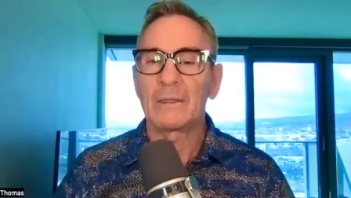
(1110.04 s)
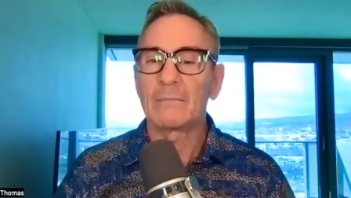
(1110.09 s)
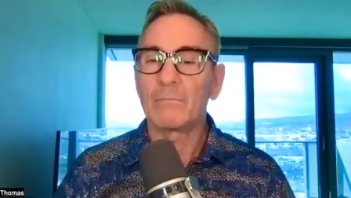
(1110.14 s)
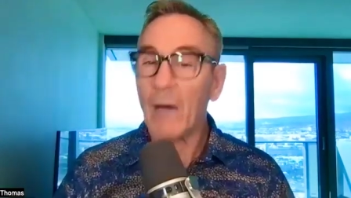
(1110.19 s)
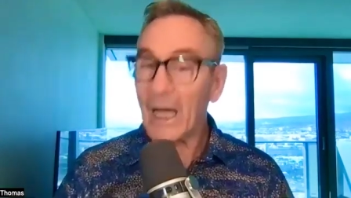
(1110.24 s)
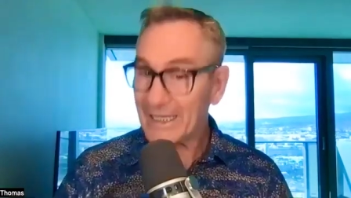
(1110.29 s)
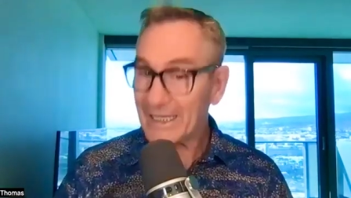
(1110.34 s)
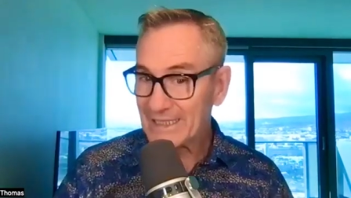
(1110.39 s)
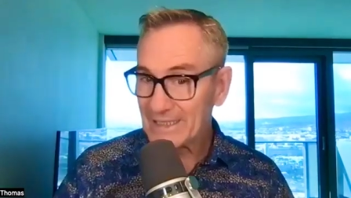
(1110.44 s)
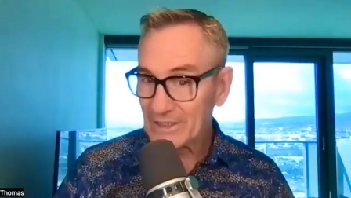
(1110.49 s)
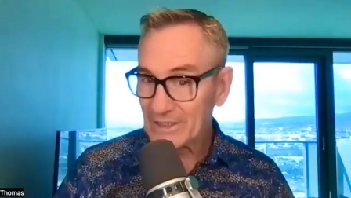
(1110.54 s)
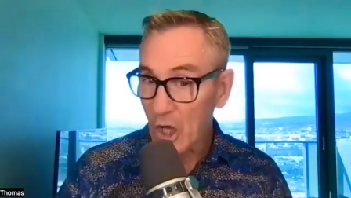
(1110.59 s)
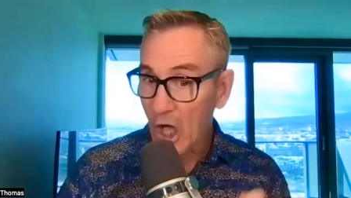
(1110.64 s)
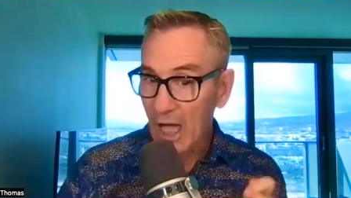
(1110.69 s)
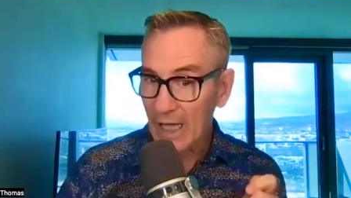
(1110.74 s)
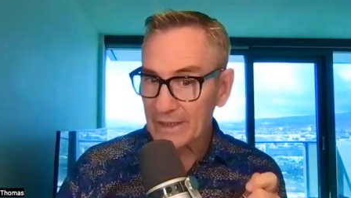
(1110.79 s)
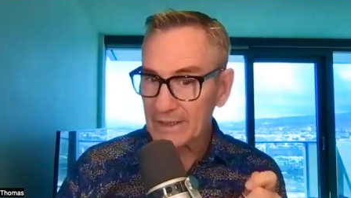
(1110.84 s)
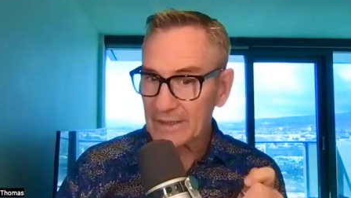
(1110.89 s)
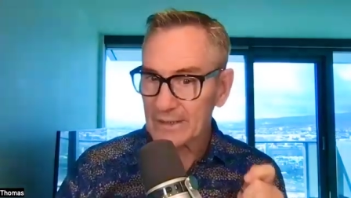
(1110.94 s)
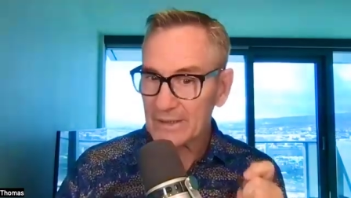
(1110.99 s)
Mine did
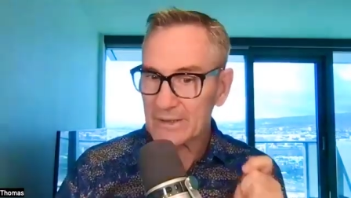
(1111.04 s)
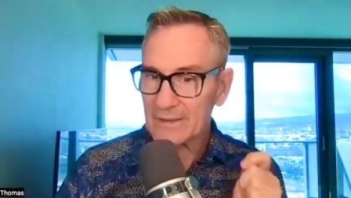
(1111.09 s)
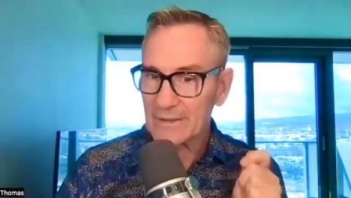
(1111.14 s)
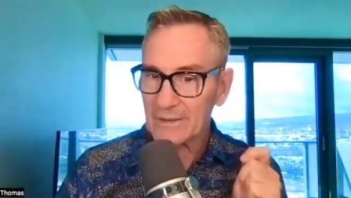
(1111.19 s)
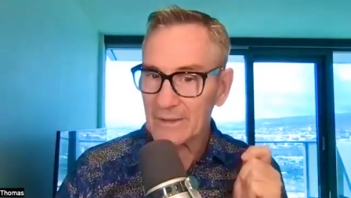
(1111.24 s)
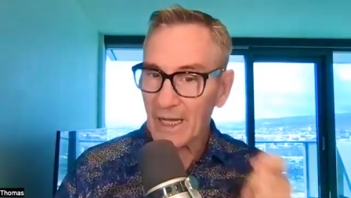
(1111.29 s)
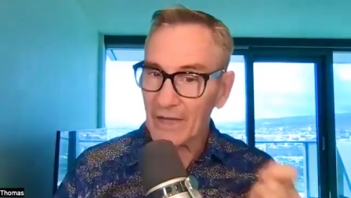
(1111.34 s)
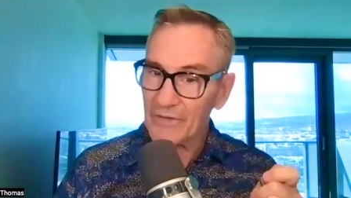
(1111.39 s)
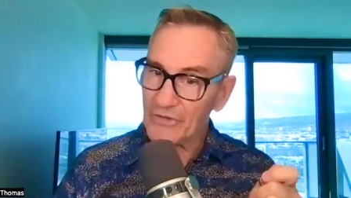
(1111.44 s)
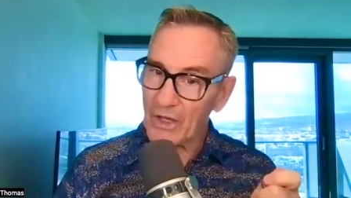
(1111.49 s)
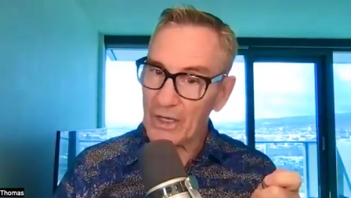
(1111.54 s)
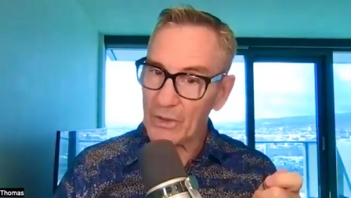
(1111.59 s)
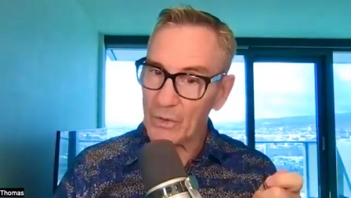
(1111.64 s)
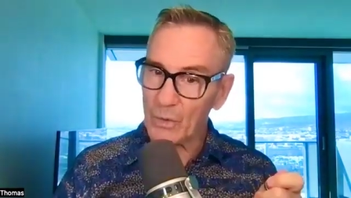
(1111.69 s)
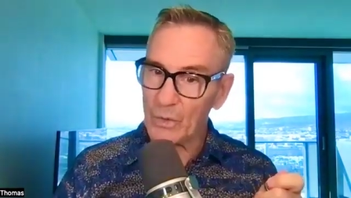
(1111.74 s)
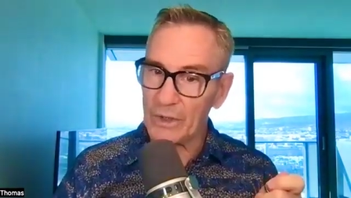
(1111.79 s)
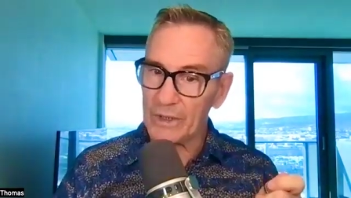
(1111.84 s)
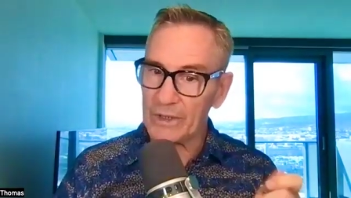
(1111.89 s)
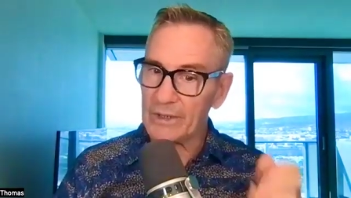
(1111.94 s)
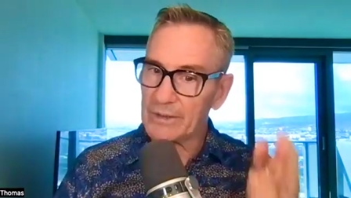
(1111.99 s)
not. I thought it
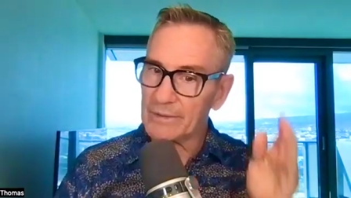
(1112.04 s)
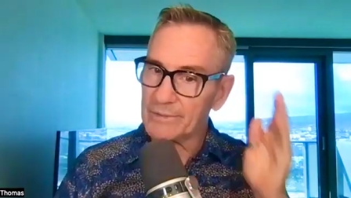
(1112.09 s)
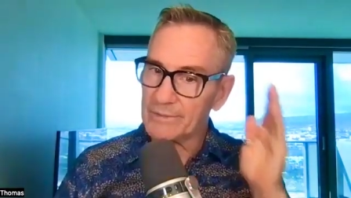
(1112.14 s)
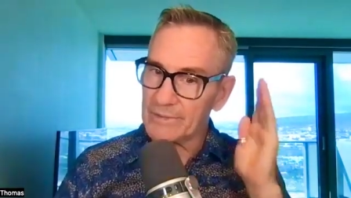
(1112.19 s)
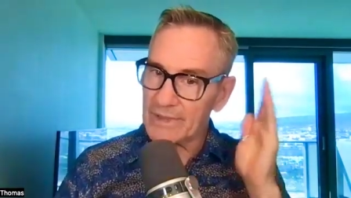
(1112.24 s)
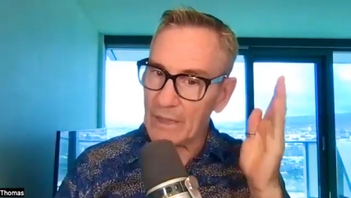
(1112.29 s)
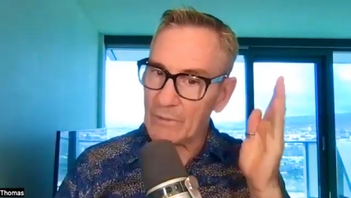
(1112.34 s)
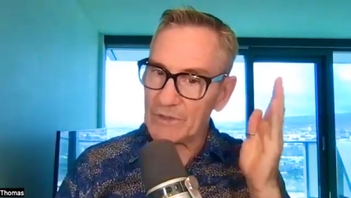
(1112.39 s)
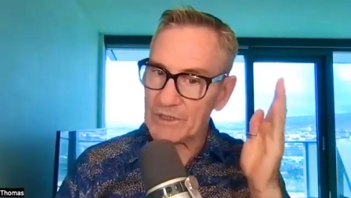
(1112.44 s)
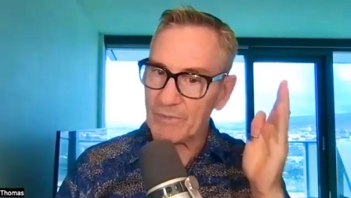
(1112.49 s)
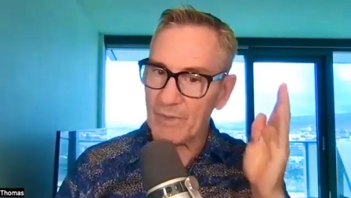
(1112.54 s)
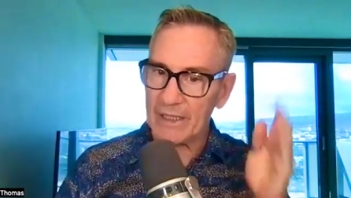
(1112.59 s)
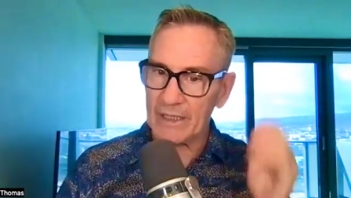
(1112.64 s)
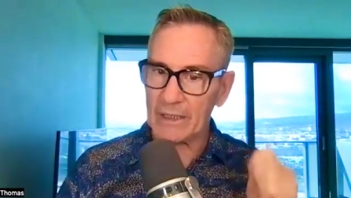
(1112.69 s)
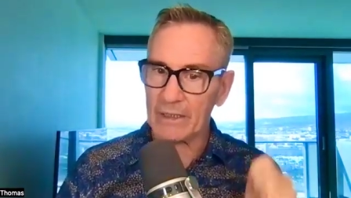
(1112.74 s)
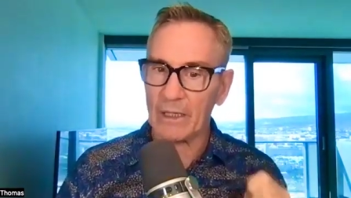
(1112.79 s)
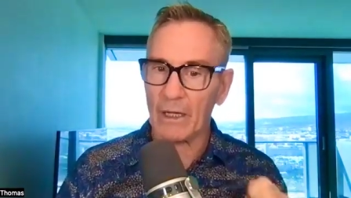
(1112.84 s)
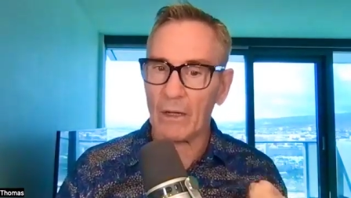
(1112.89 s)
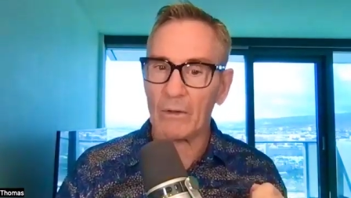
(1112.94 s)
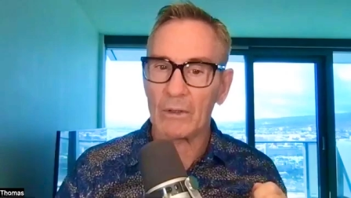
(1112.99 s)
would. That was my
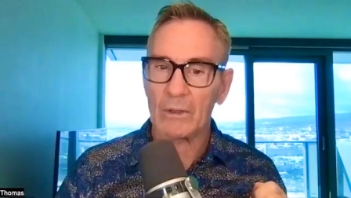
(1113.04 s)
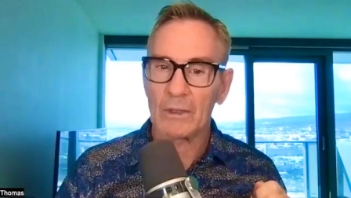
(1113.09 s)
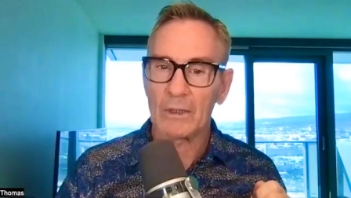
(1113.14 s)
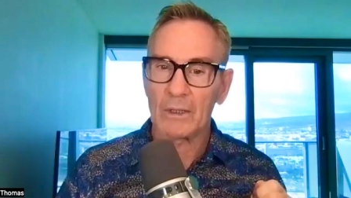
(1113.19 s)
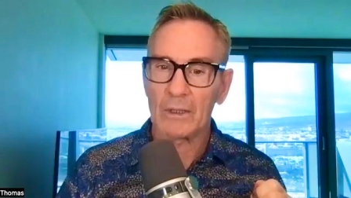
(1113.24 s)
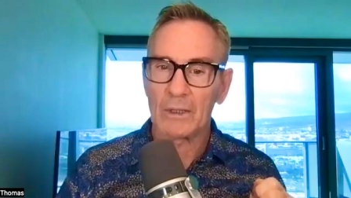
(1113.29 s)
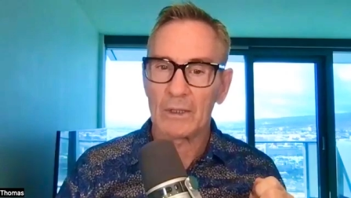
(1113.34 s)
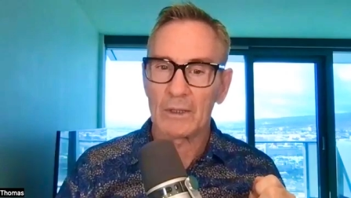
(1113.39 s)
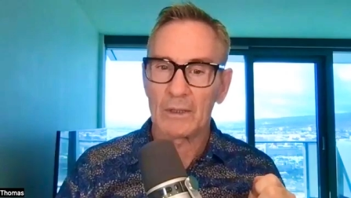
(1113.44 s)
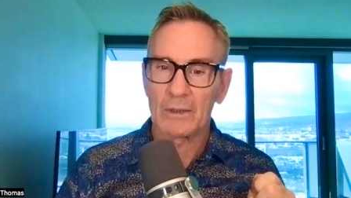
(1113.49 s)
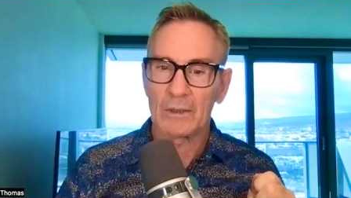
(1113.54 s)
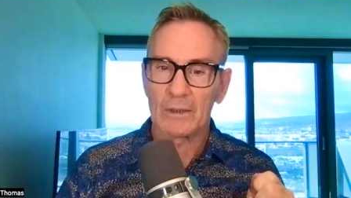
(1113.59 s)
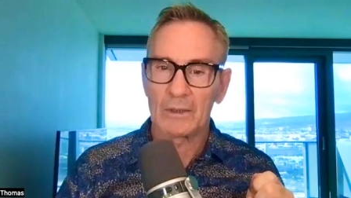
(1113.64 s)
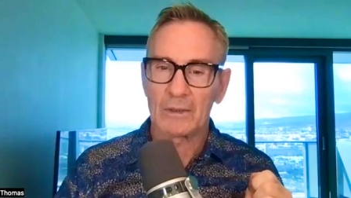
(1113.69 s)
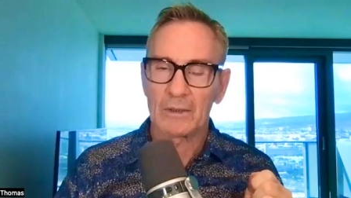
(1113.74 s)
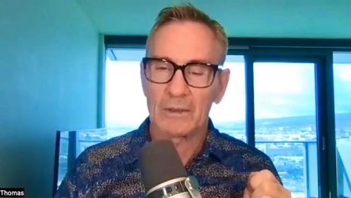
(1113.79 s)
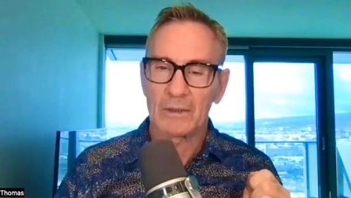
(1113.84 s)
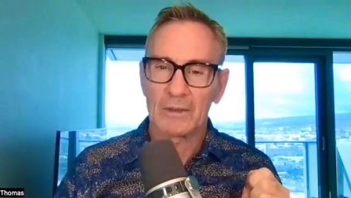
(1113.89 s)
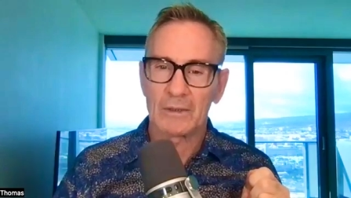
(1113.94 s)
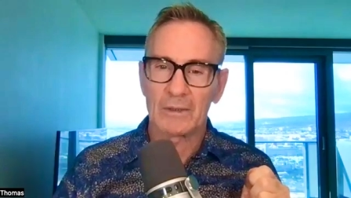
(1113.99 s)
ego.
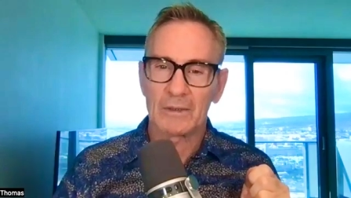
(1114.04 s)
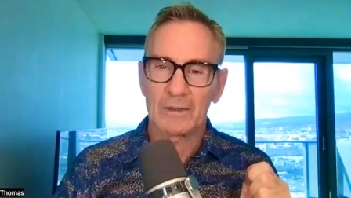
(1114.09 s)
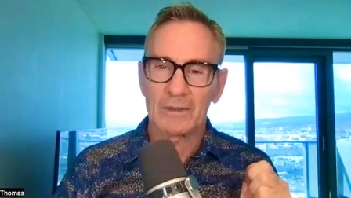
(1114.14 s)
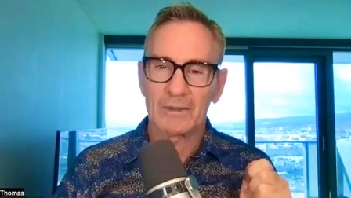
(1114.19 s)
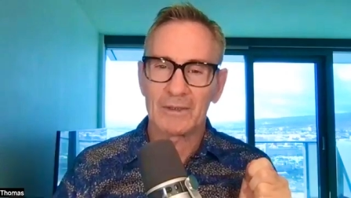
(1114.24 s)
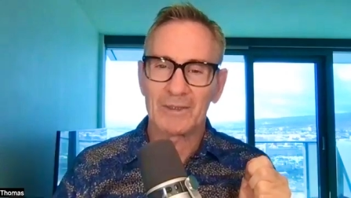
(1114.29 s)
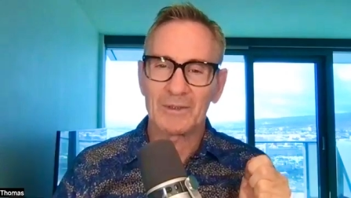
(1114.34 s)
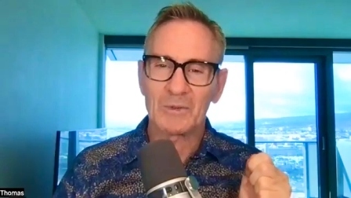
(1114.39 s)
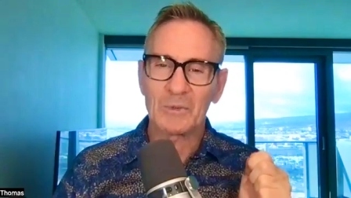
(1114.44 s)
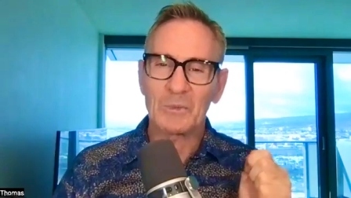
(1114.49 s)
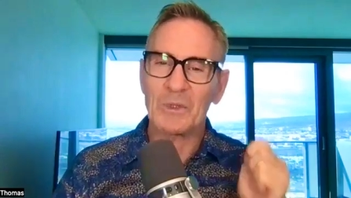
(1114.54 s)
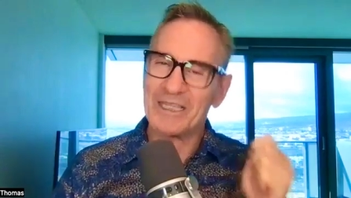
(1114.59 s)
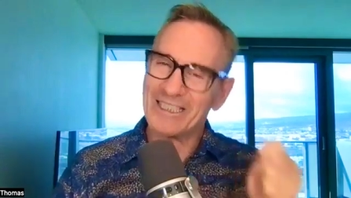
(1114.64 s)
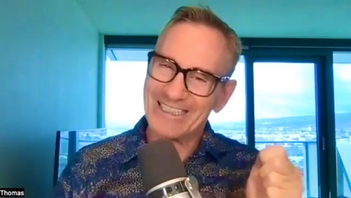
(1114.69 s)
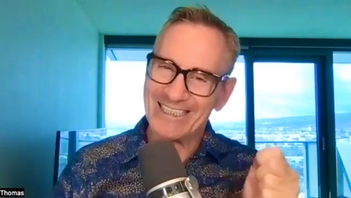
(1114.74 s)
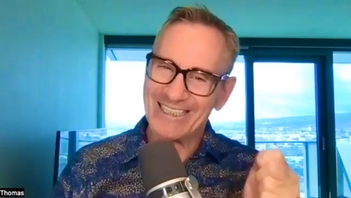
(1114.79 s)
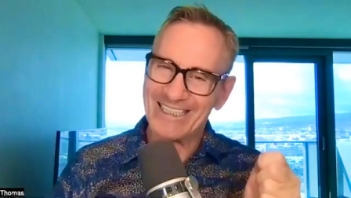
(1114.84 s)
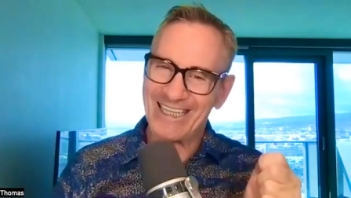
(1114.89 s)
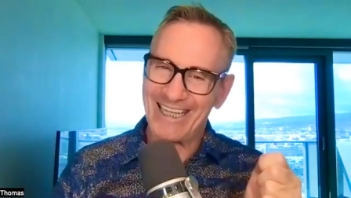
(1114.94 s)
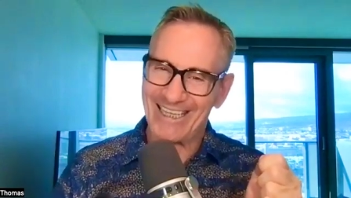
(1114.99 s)
But it
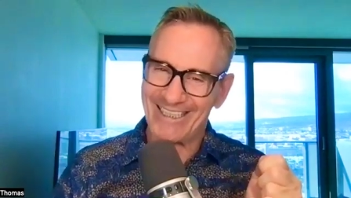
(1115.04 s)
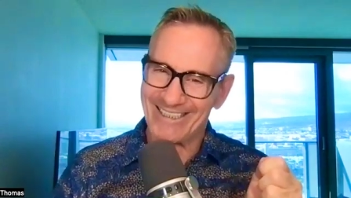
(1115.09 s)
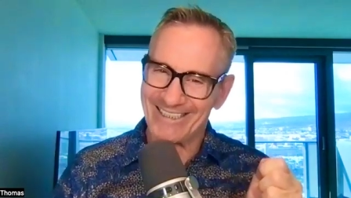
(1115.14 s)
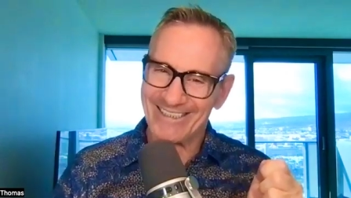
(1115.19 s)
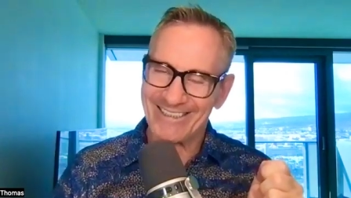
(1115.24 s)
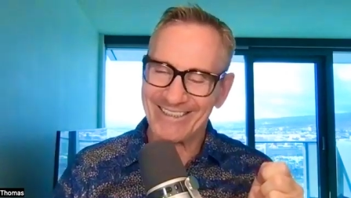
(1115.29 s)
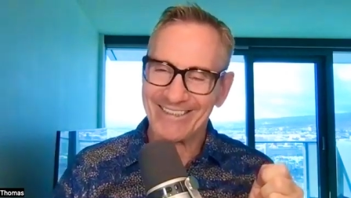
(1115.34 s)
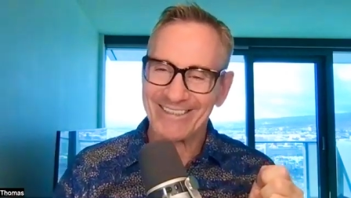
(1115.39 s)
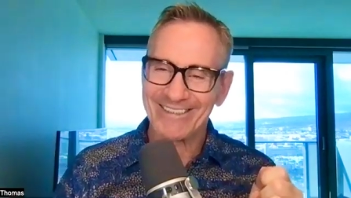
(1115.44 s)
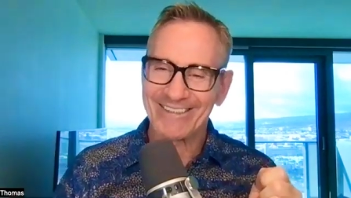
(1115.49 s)
didn't end.